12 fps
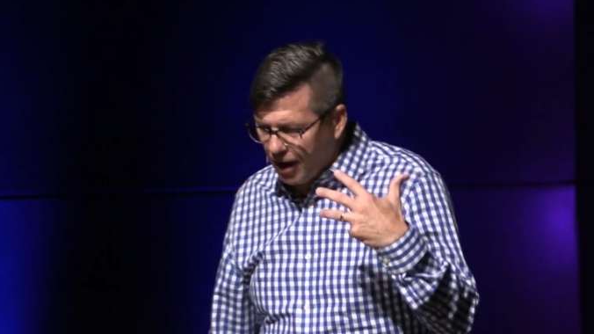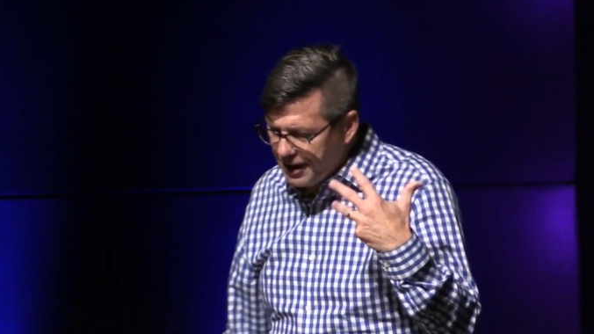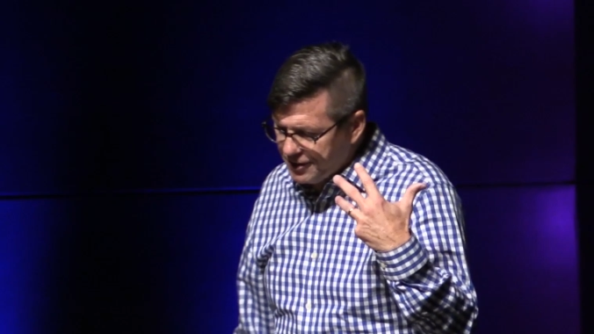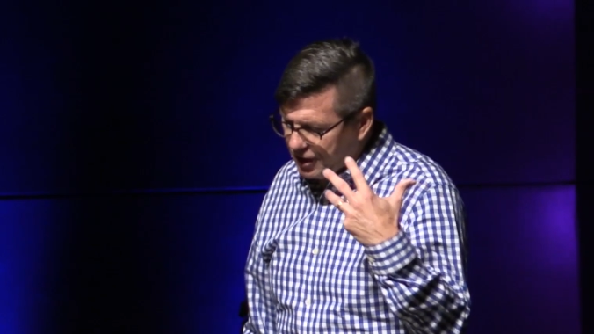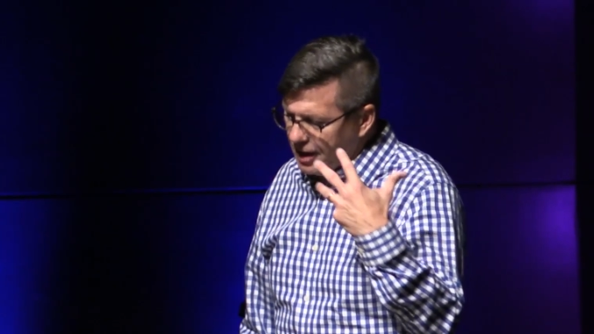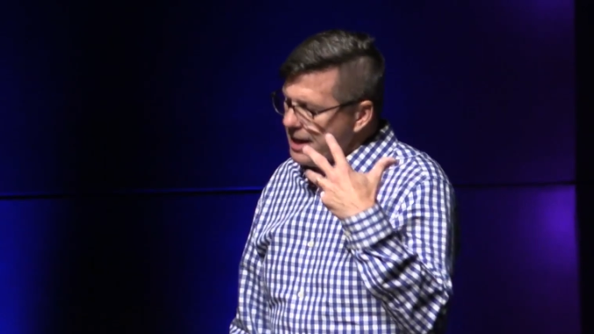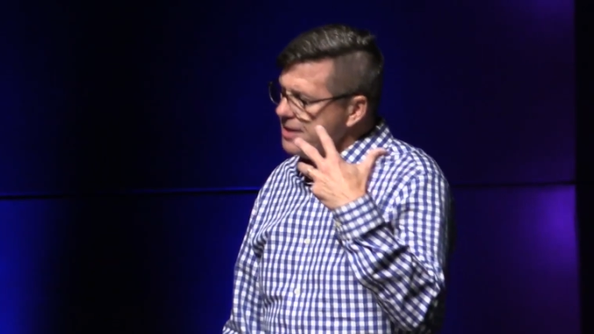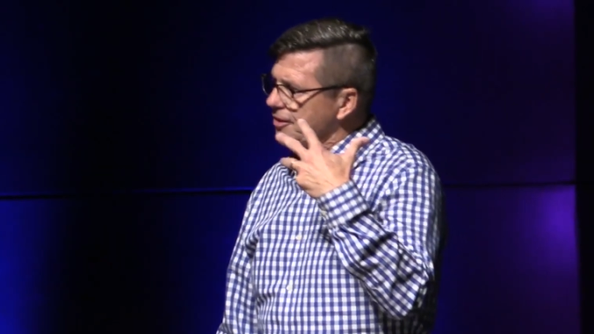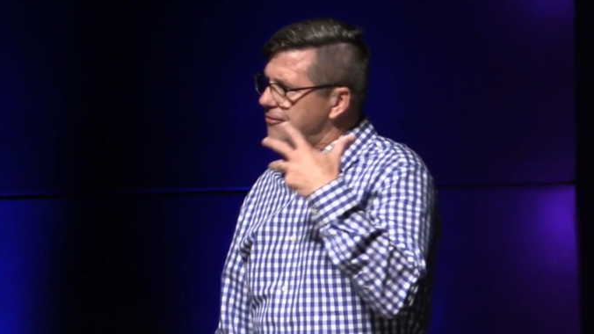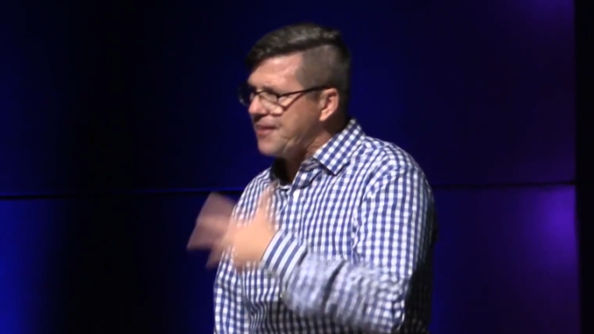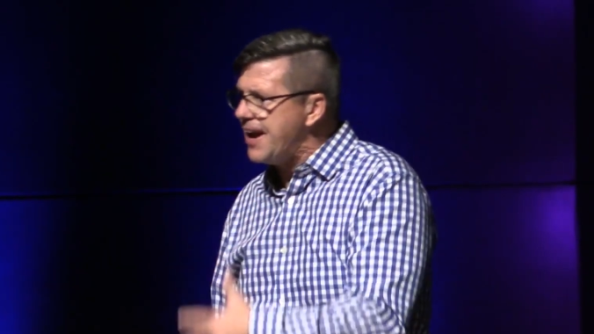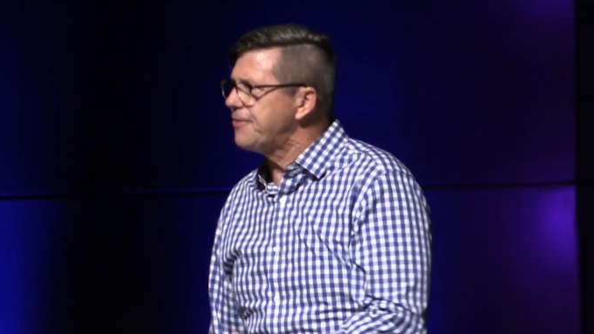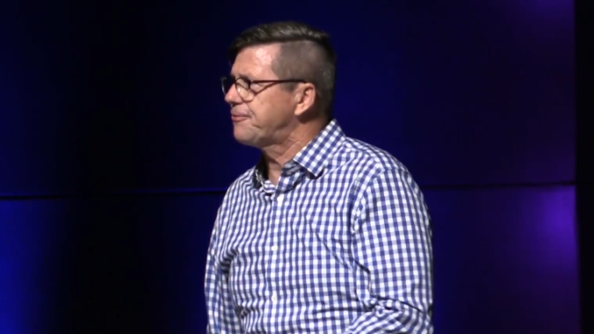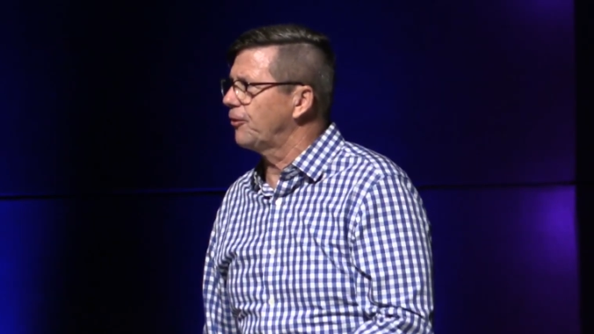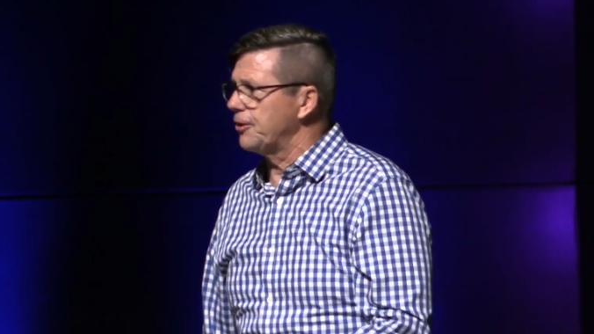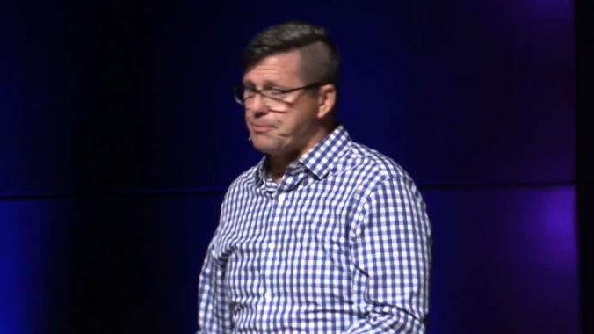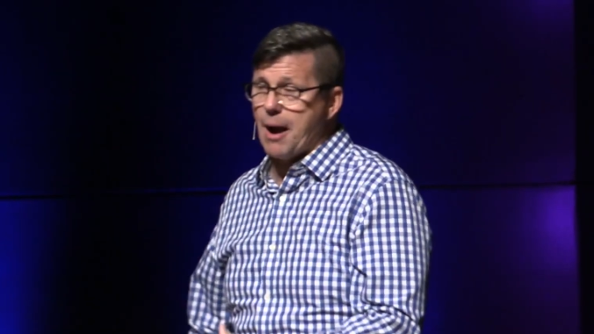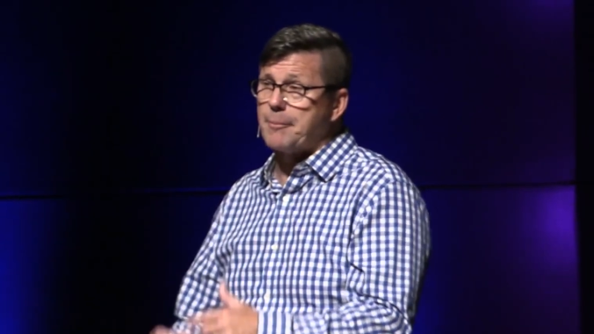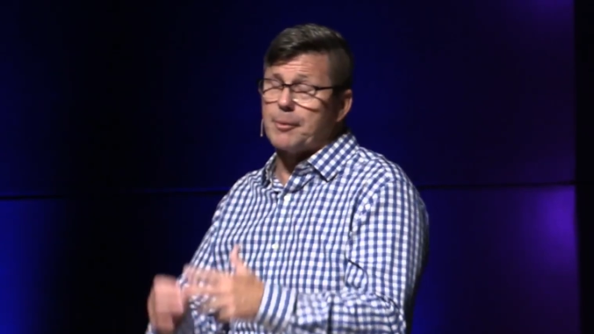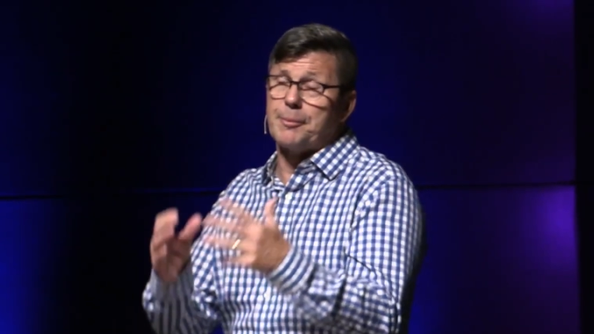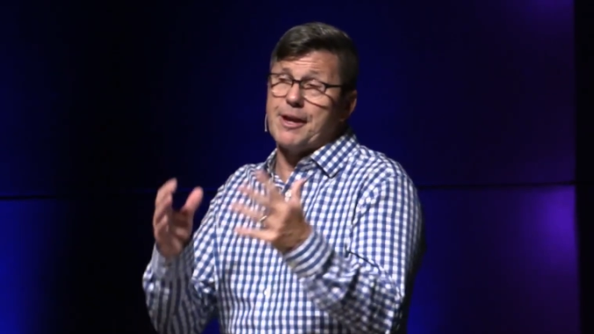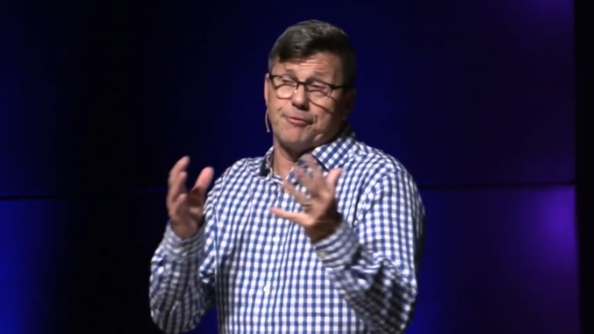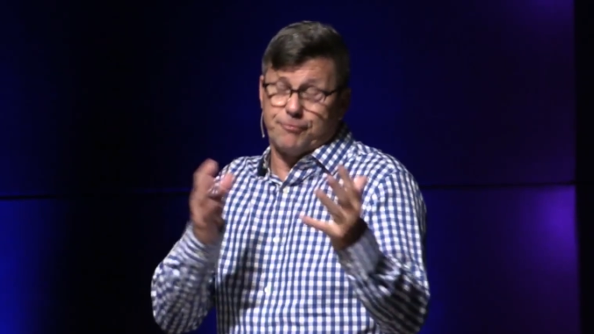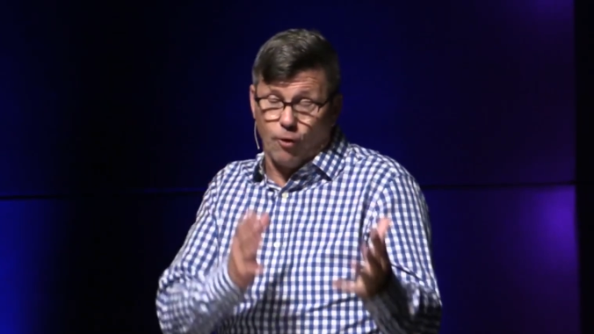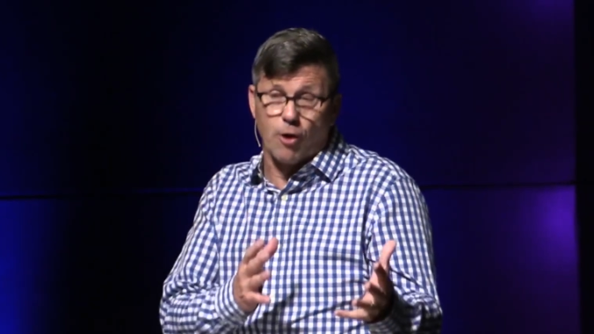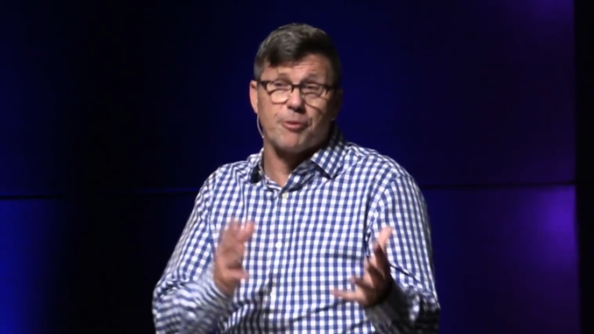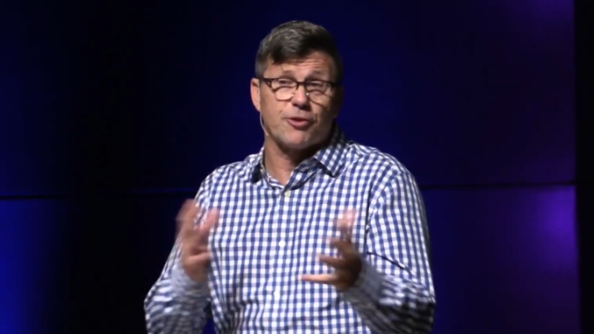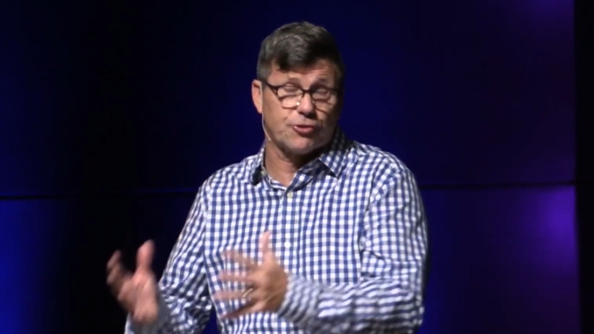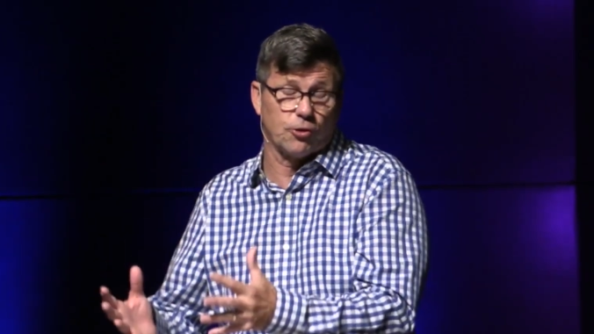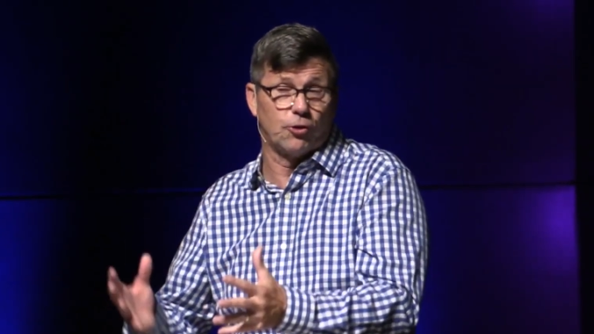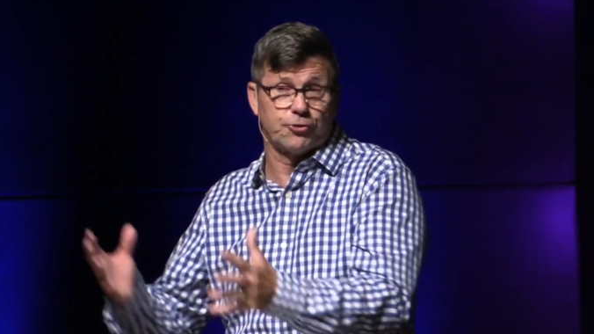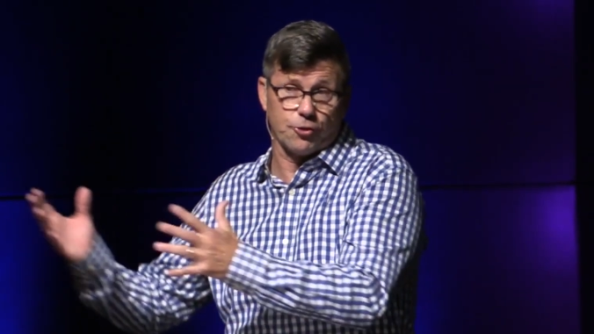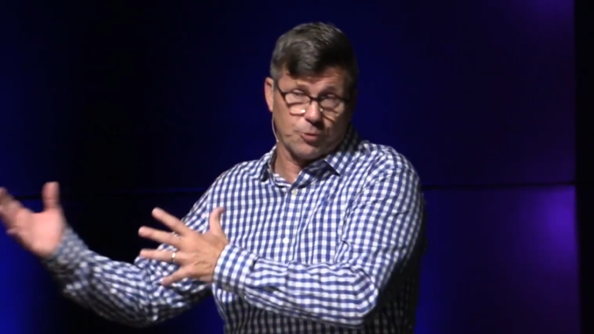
He's a, he's a faithful, he's probably a former soldier,